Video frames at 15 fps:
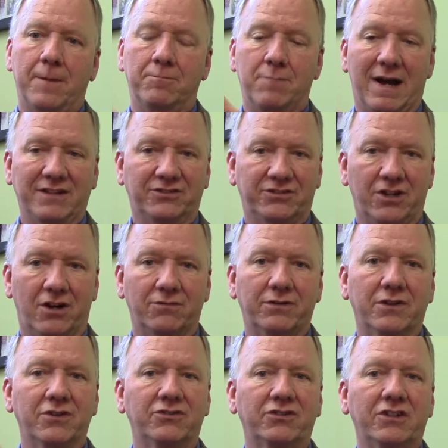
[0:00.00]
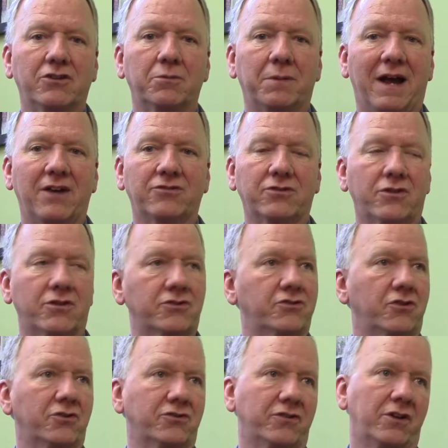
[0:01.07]
myself, and the senior pastor of the
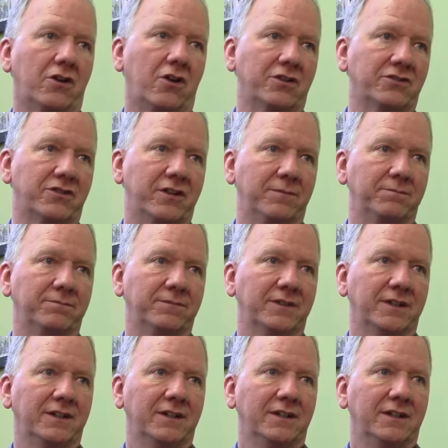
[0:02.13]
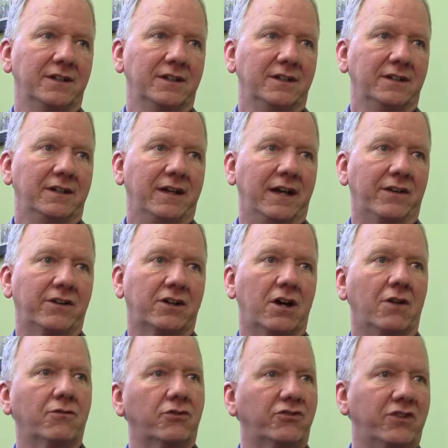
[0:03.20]
church that launched them. And the
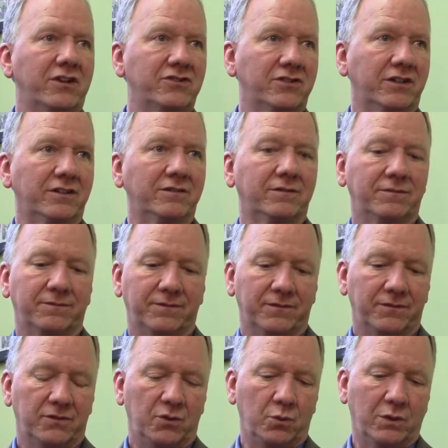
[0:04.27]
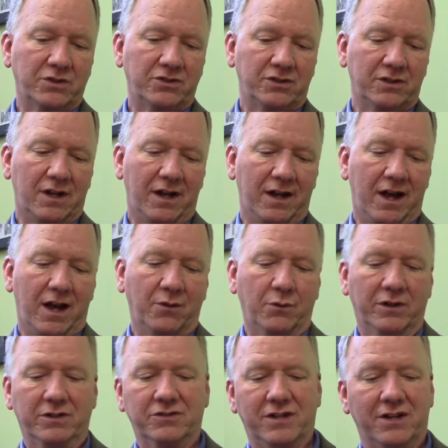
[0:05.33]
conversation, which I would
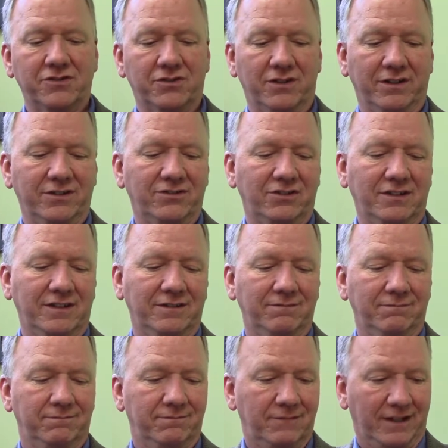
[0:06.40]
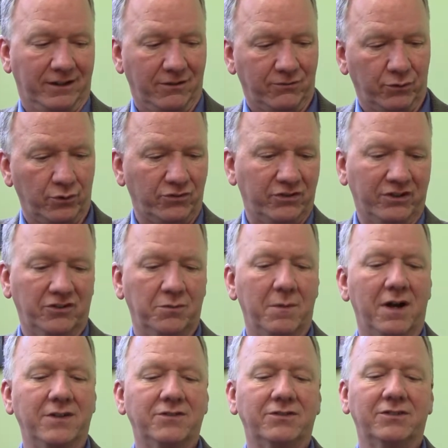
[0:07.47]
intentionally see it the first 6
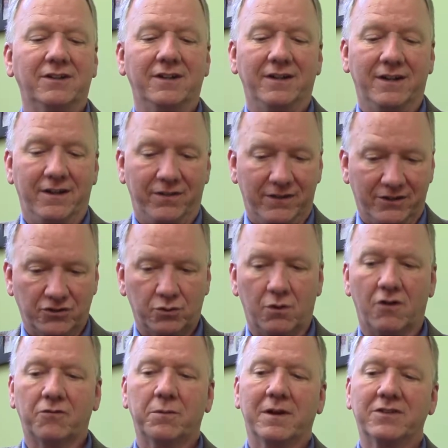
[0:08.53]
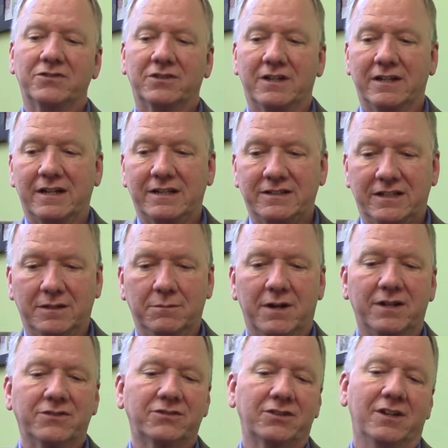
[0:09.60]
months, then 12 months, and then 18
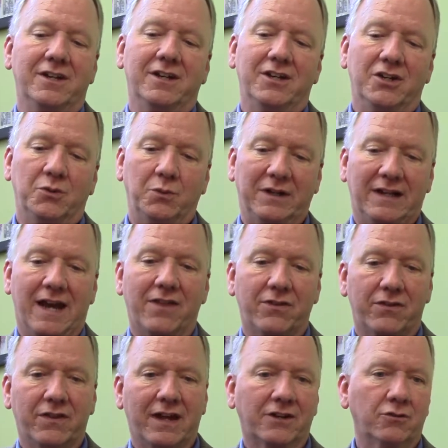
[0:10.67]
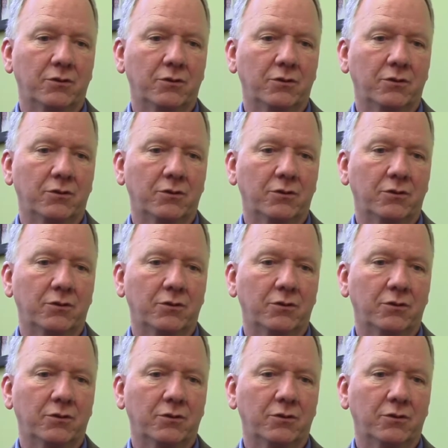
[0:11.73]
months, we gathered that